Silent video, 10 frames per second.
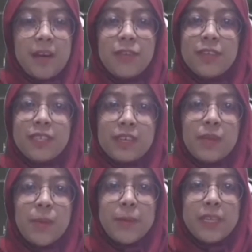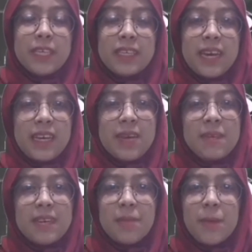physical properties and
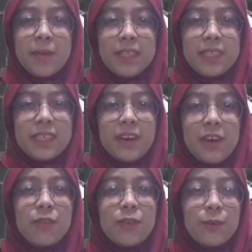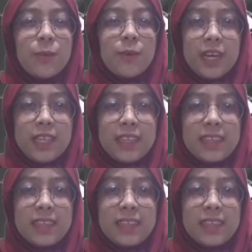chemical properties of group 1.